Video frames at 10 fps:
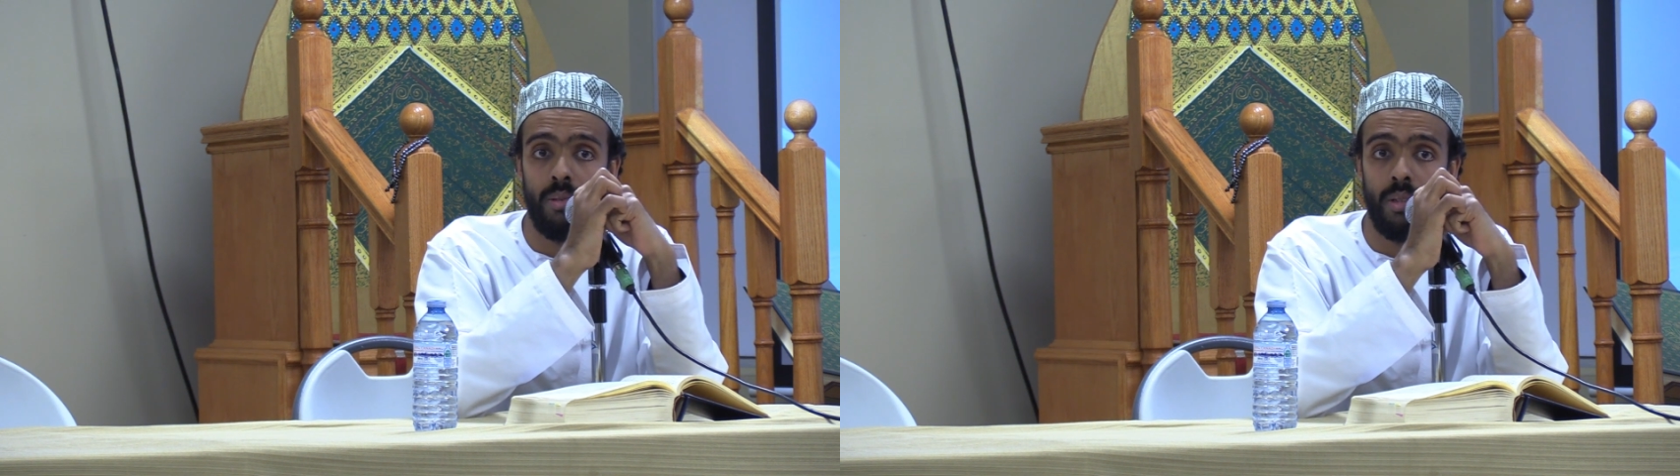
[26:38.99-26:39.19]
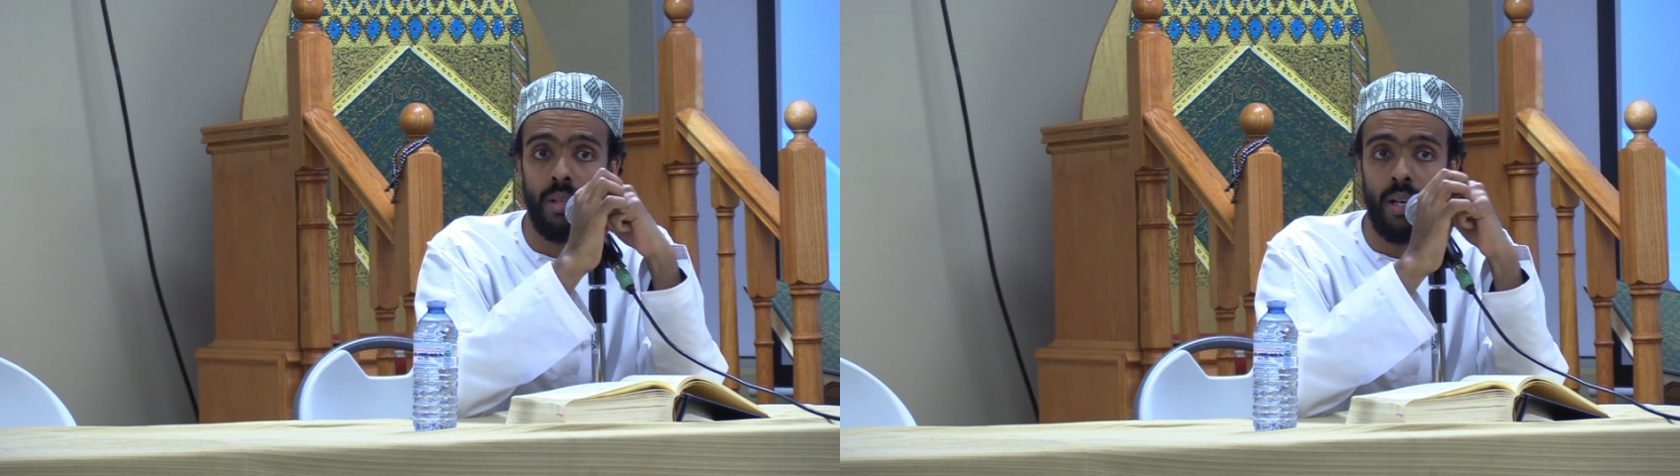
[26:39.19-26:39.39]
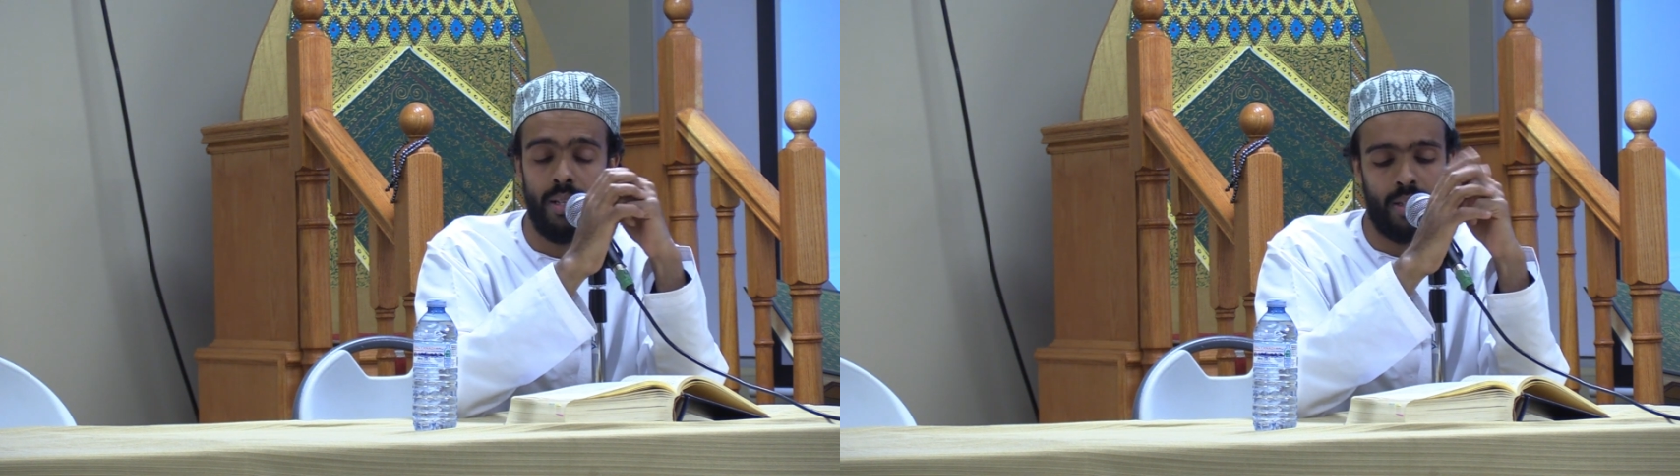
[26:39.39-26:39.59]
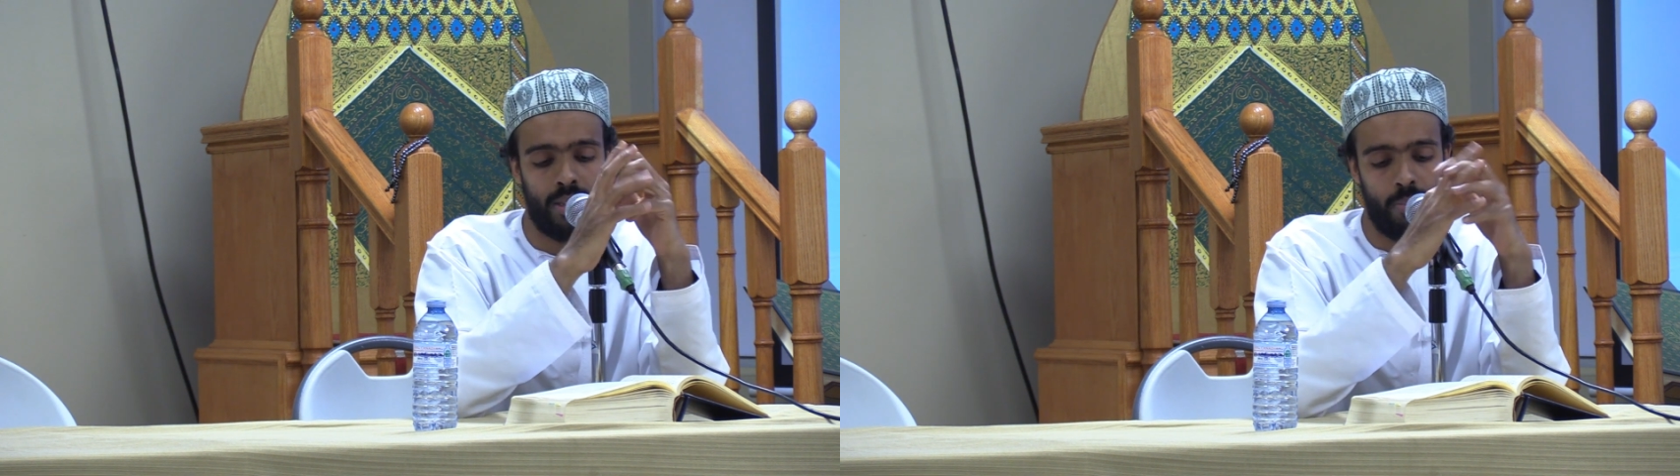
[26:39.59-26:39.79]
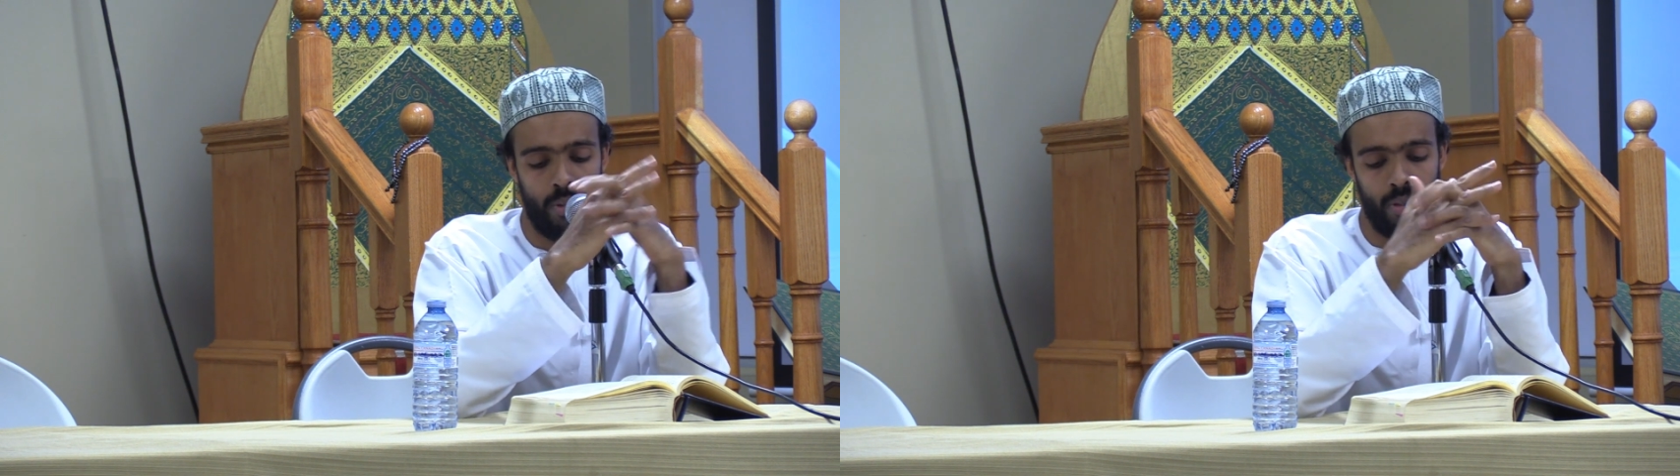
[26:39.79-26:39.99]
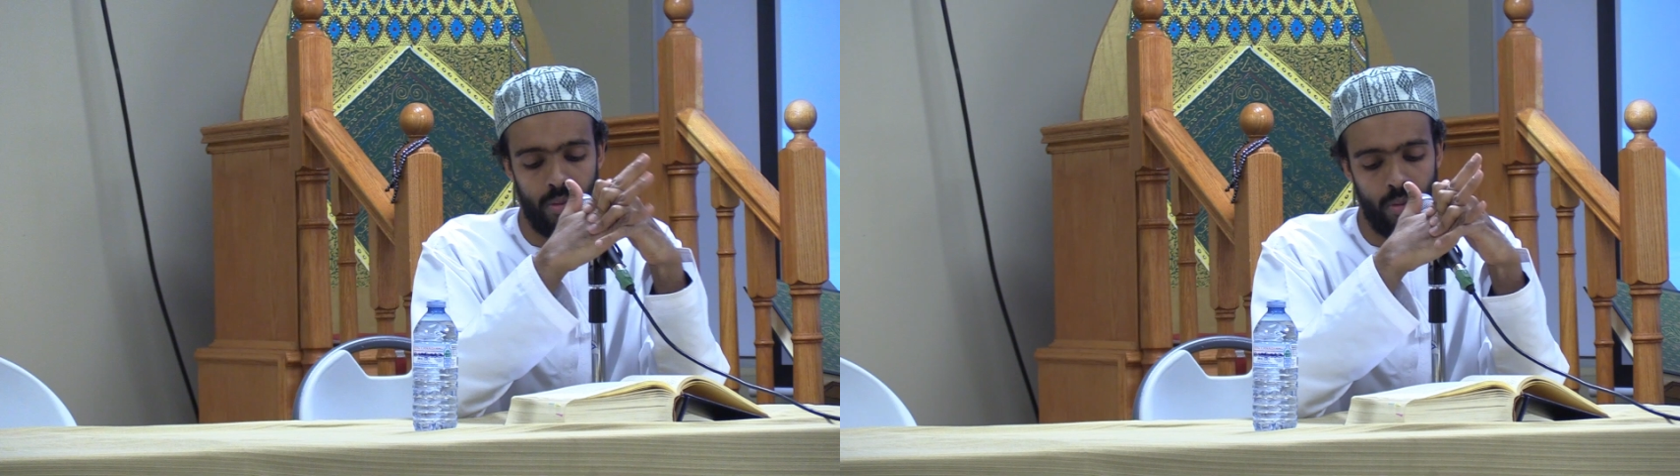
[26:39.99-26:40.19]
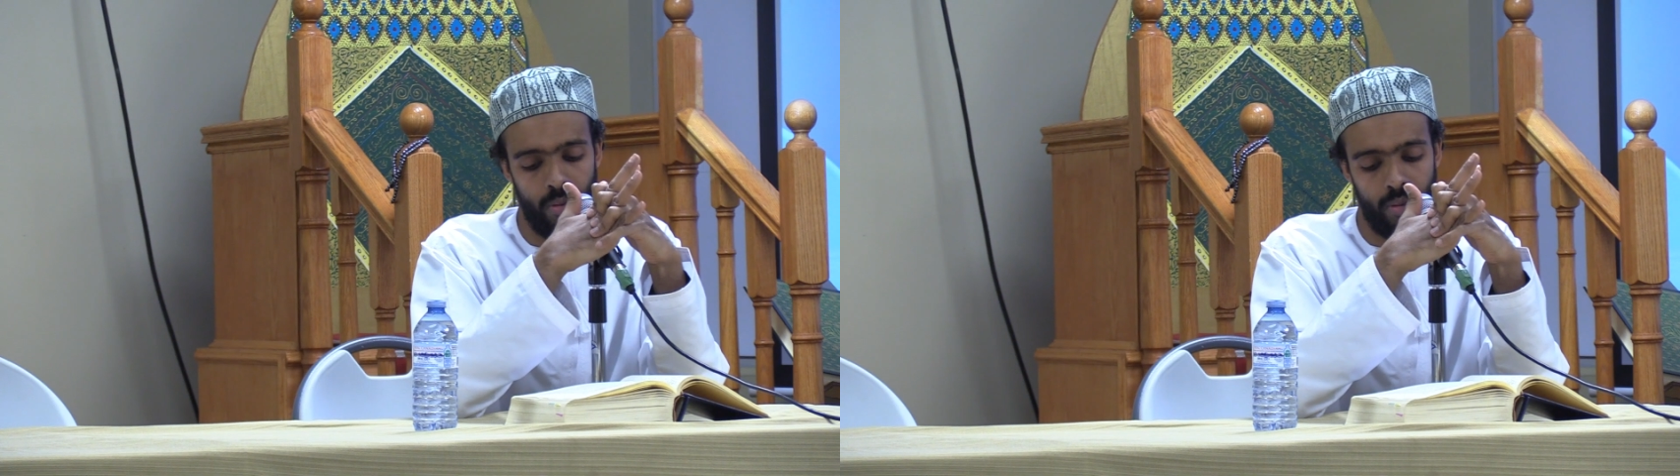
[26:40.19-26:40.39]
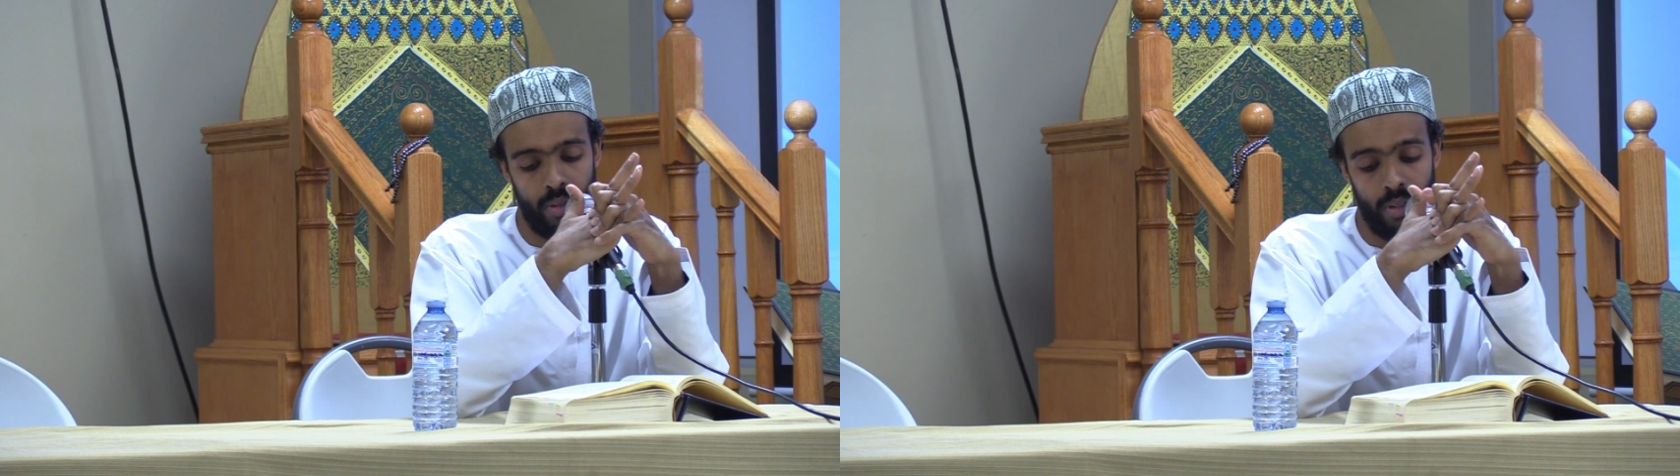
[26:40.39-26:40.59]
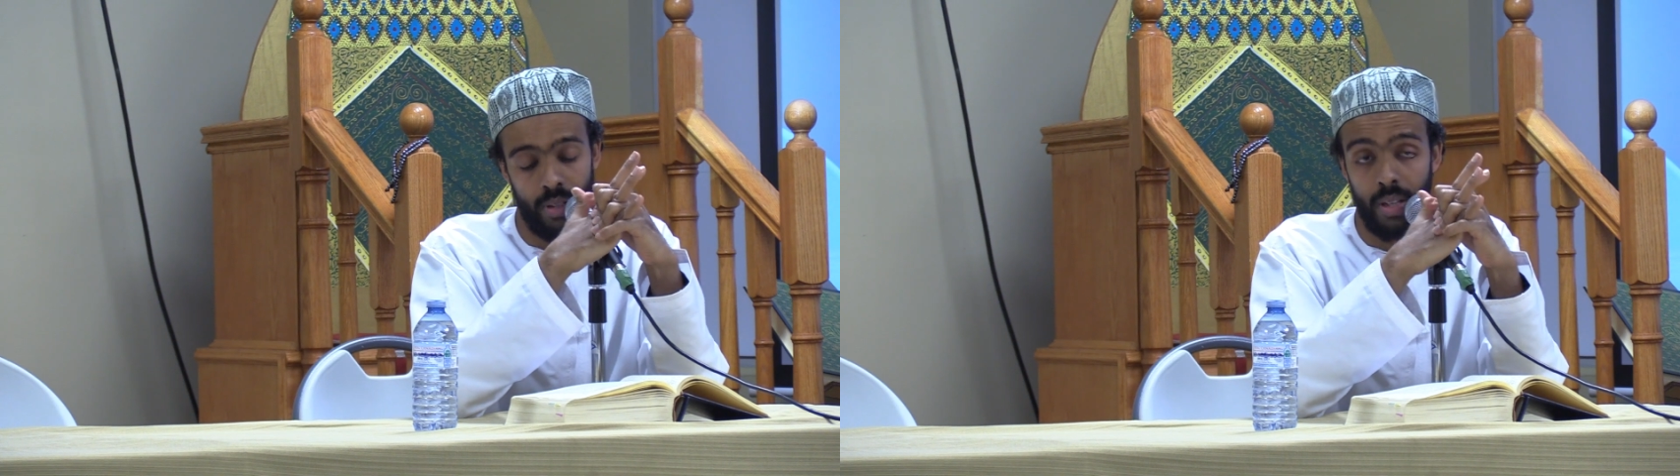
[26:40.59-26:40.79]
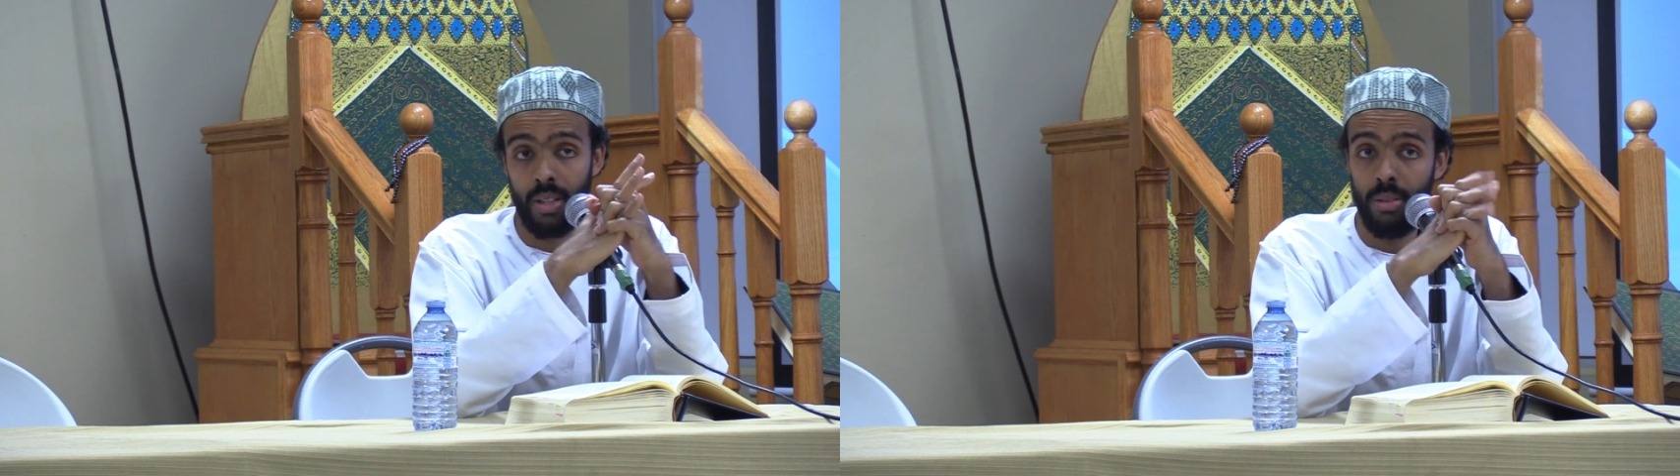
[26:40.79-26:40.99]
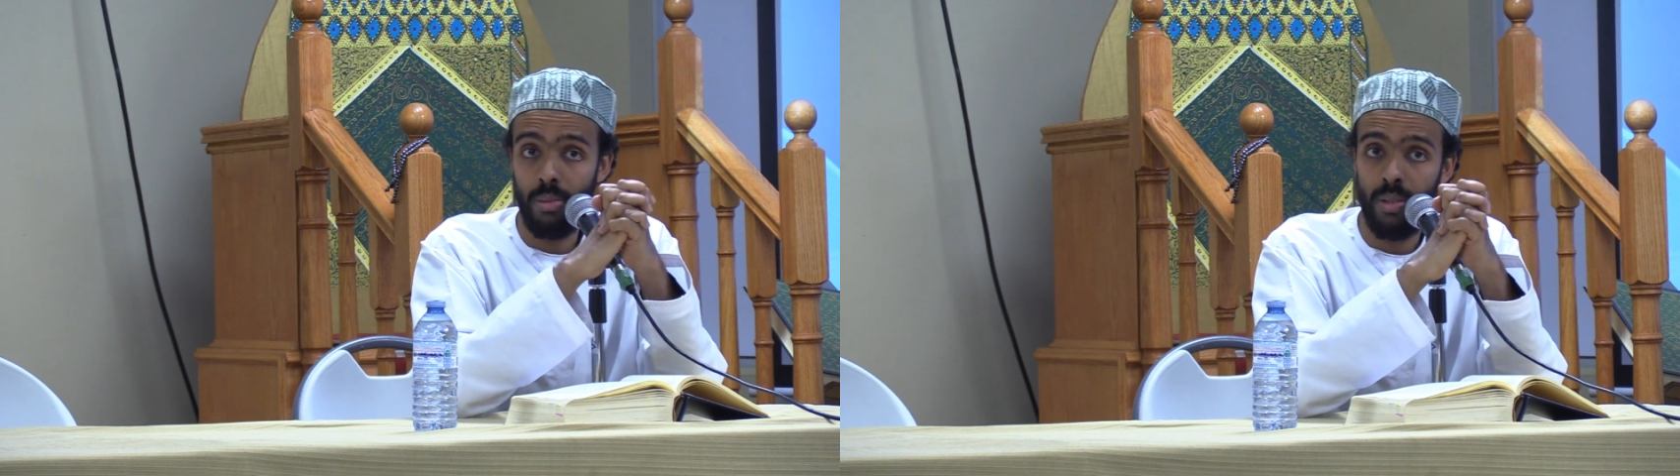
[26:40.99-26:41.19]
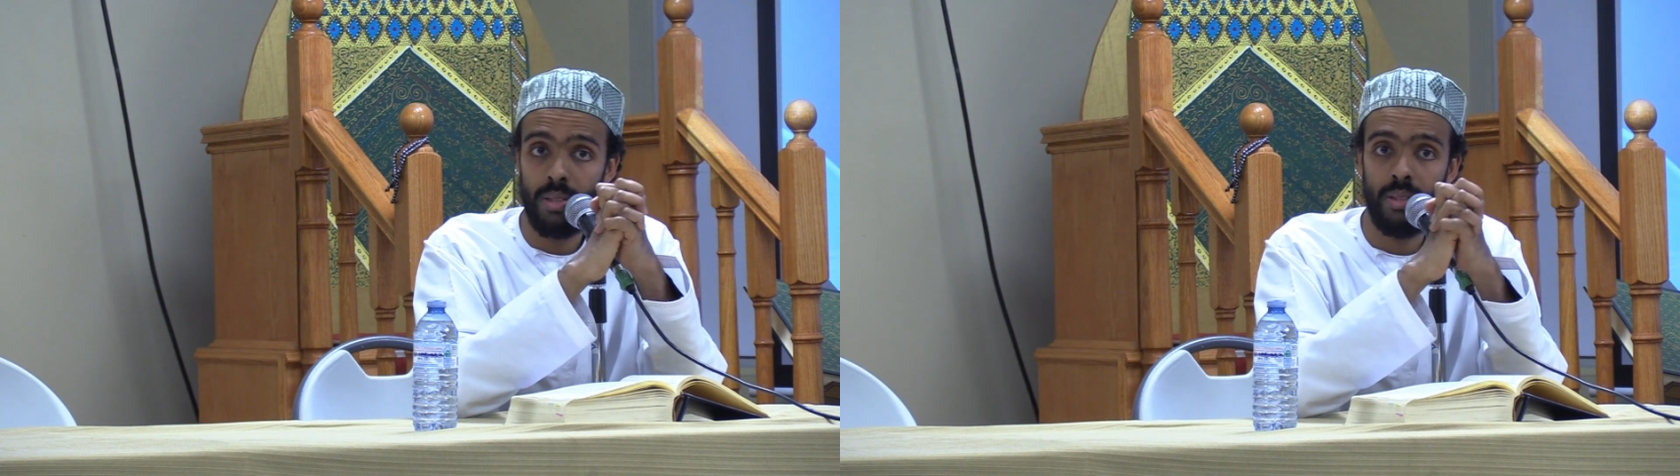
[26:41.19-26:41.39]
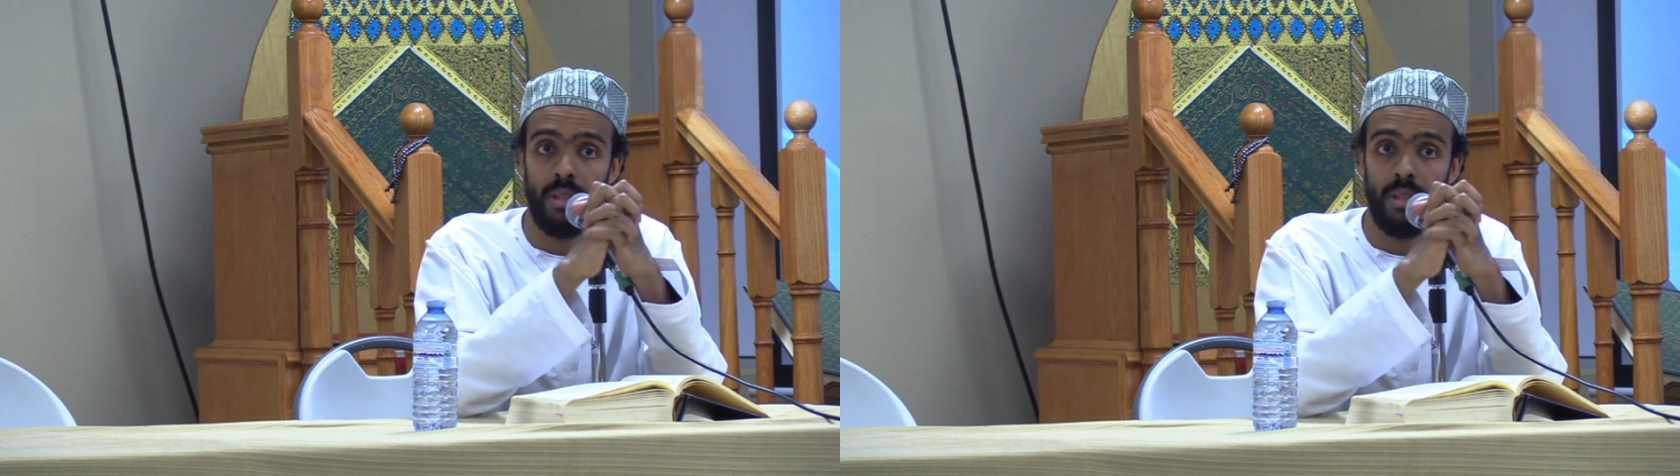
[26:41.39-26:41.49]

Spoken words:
not accepting the truth, and Allah can do this,